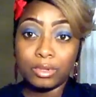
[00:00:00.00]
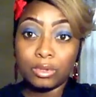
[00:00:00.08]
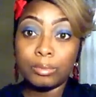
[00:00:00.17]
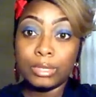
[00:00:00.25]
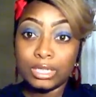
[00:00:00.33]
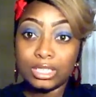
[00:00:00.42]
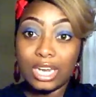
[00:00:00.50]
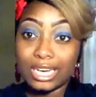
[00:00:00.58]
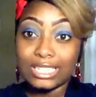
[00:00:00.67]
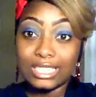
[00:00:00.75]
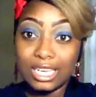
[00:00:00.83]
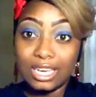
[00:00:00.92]
I'm on a budget,
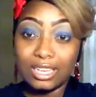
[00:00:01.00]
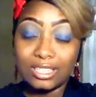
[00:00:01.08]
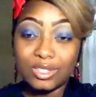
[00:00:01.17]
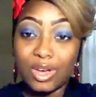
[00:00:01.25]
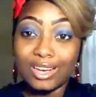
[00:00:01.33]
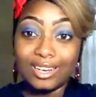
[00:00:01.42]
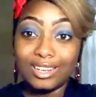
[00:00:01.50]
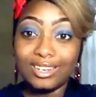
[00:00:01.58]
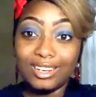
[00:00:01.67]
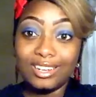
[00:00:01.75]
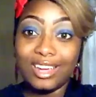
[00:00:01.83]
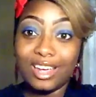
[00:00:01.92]
like I said, so I
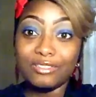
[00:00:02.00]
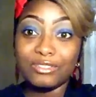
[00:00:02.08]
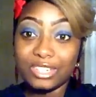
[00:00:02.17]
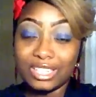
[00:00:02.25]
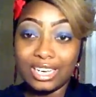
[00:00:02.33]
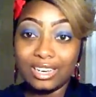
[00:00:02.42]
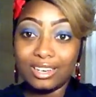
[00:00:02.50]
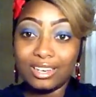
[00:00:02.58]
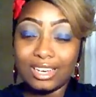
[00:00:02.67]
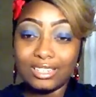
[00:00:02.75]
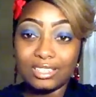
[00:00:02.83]
couldn't get everything.